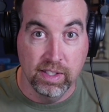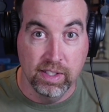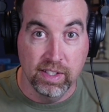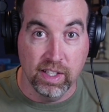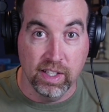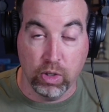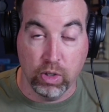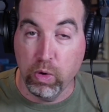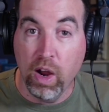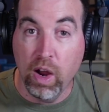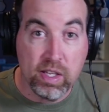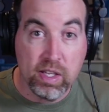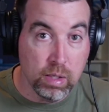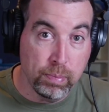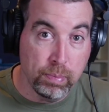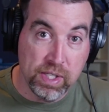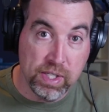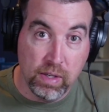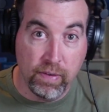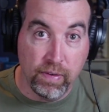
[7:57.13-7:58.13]
across the
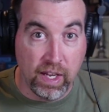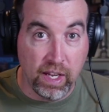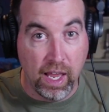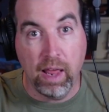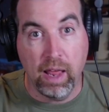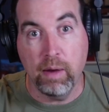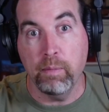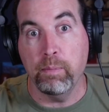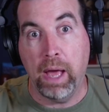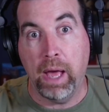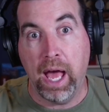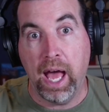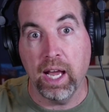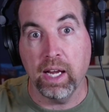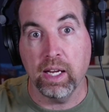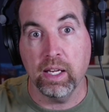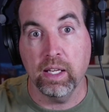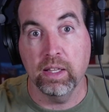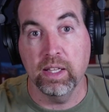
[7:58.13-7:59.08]
Pacific and back.